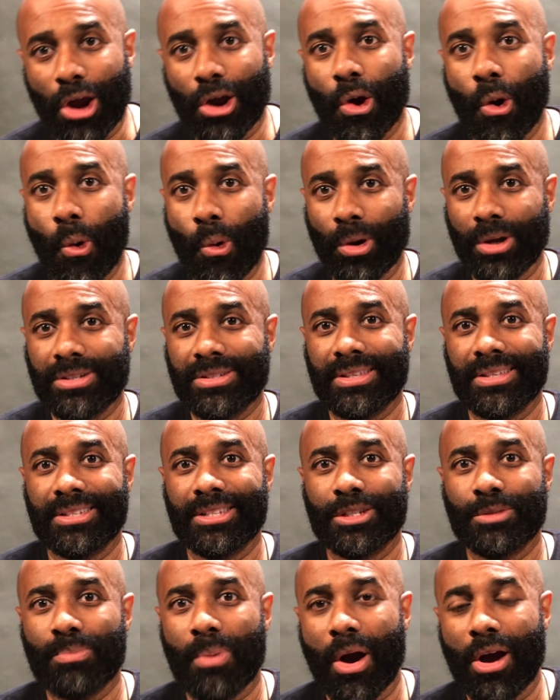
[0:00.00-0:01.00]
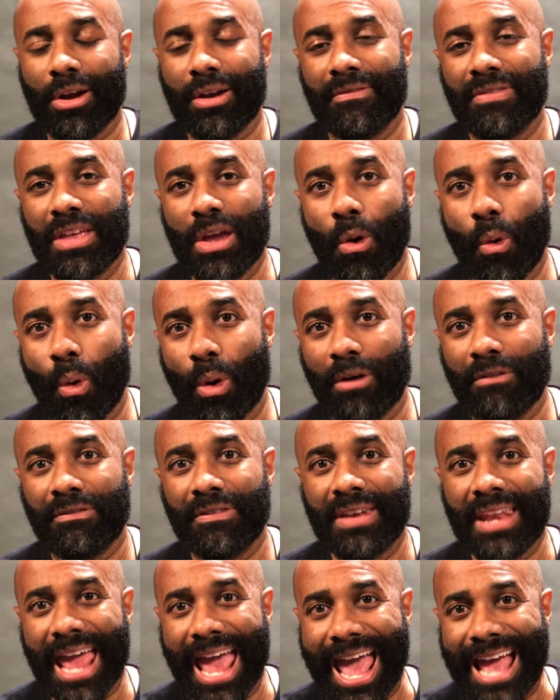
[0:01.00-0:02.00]
Horse. This is part of the
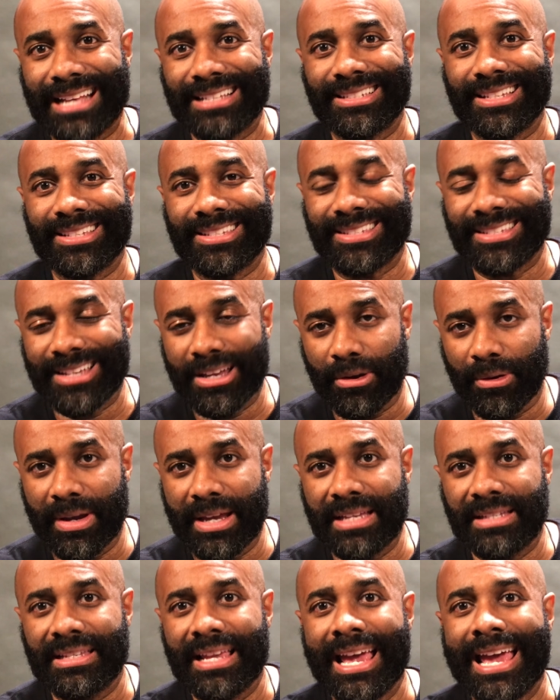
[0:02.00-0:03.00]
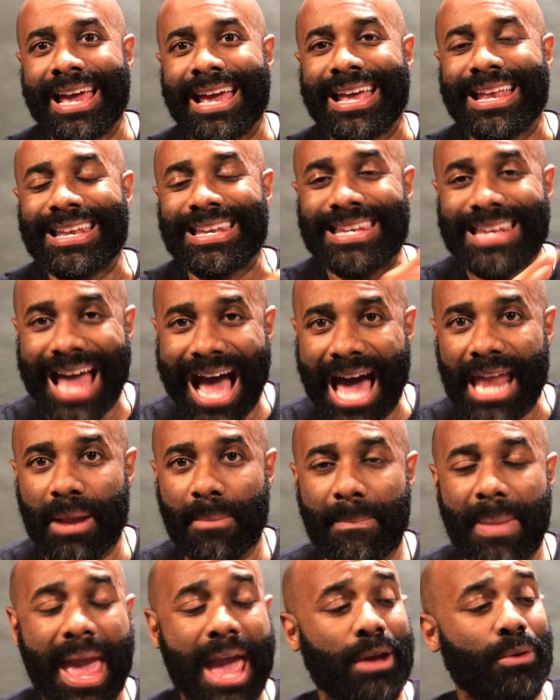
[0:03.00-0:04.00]
Orphan X series. Not a
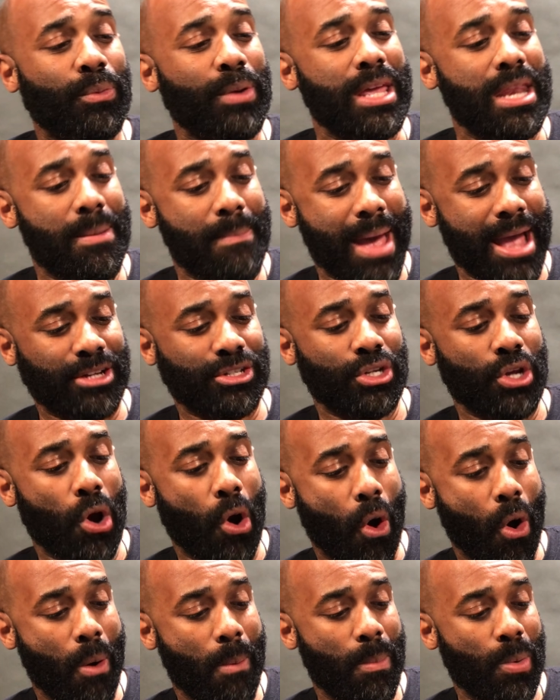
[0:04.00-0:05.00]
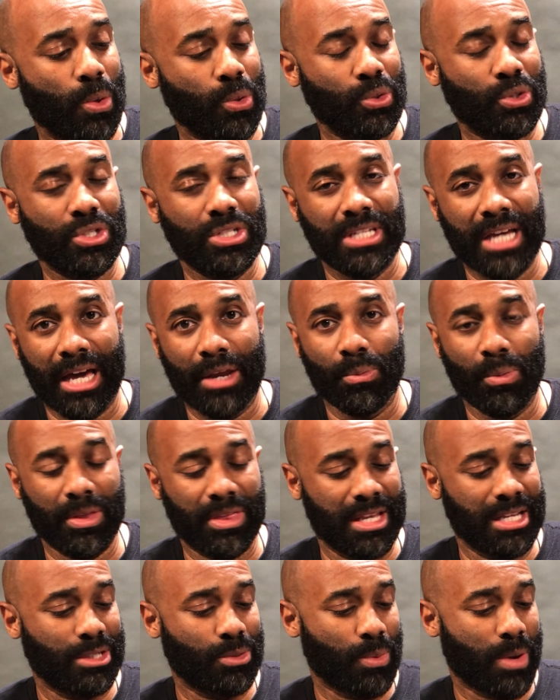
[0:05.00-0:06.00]
bad read. I'm actually almost done with
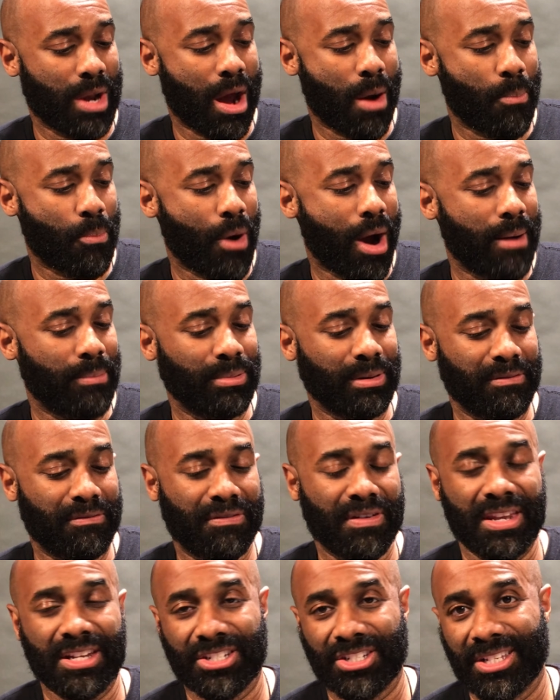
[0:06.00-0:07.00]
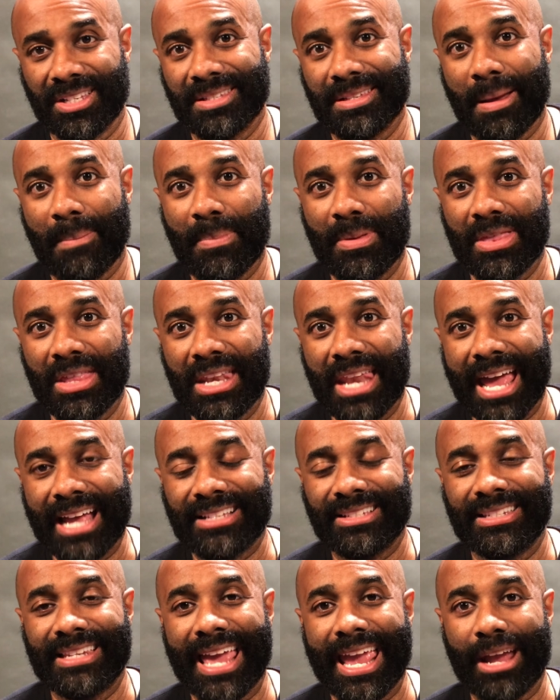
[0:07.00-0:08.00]
this one. I'll probably finish this up in the
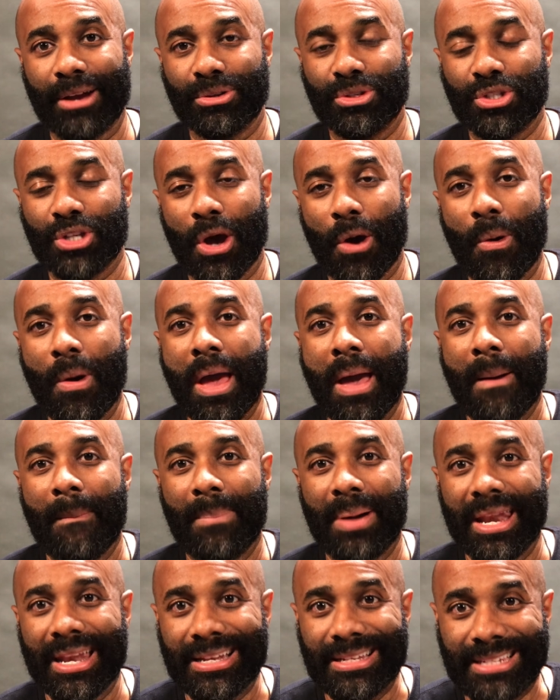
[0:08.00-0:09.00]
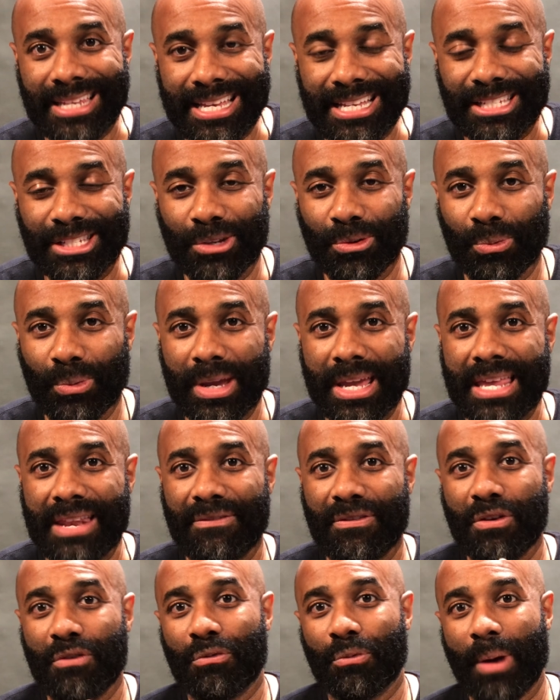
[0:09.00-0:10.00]
next day or so, but a decent read.
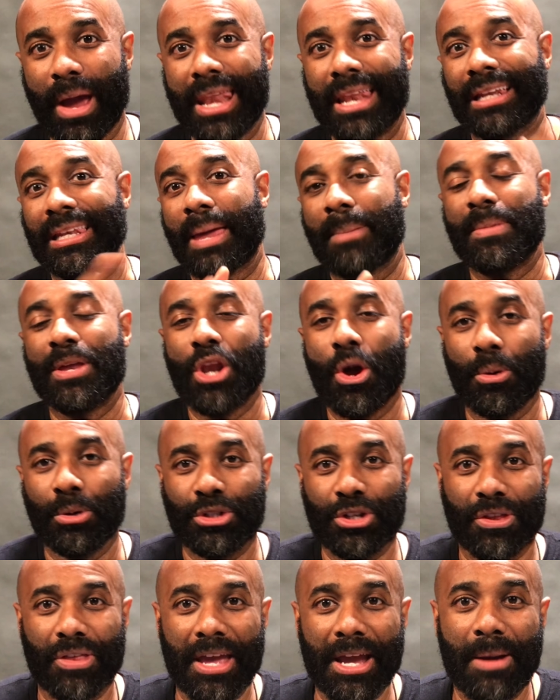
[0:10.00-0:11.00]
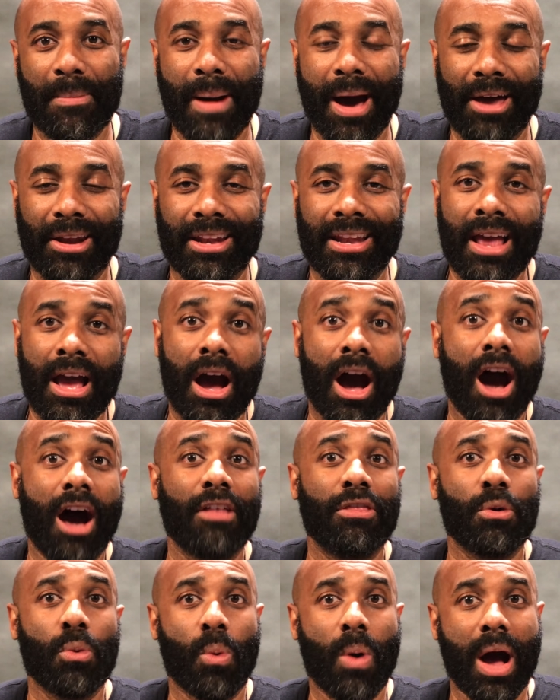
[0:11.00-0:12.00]
If you've read it, let me know what you think about it.
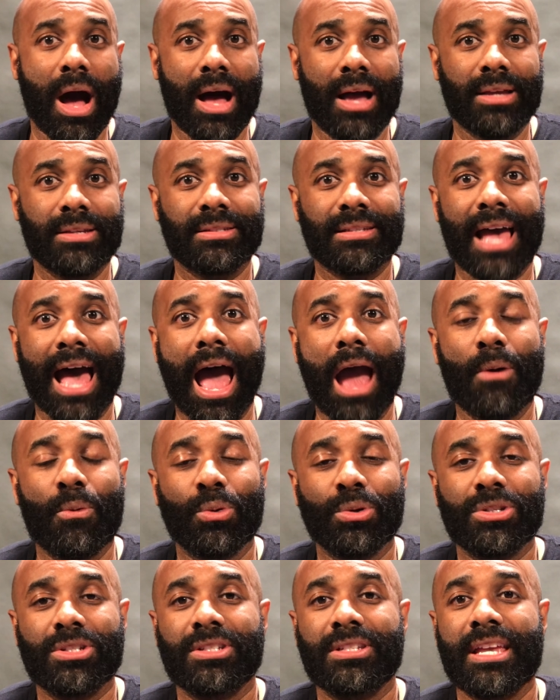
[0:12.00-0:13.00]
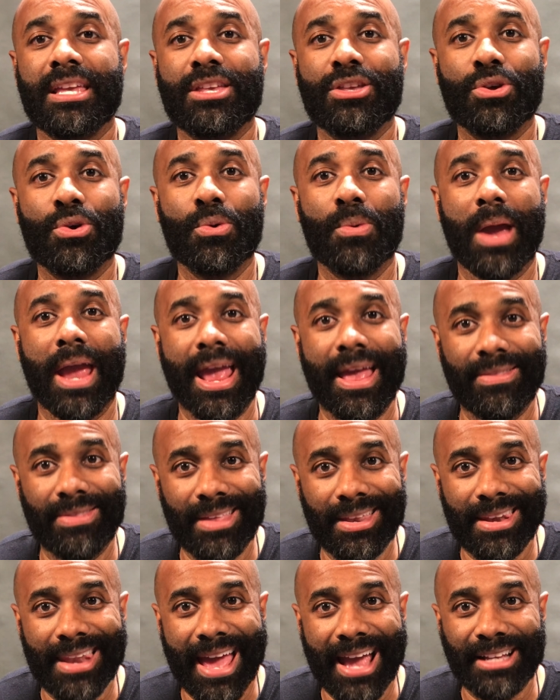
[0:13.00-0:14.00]
Otherwise, I will see you in
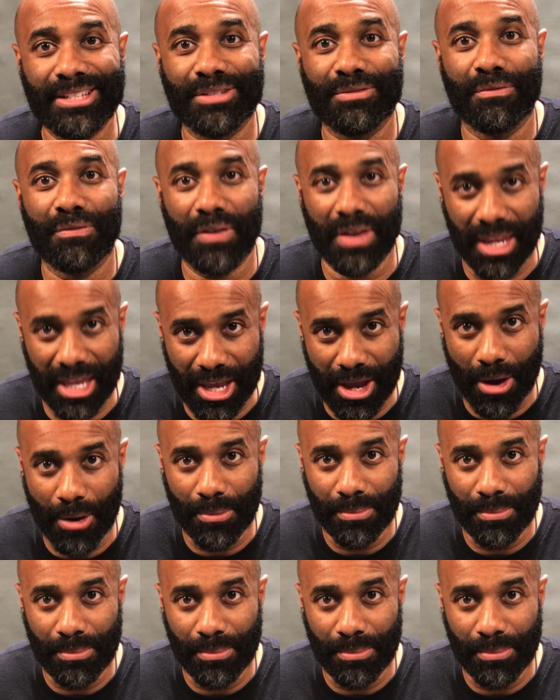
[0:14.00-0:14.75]
the next video.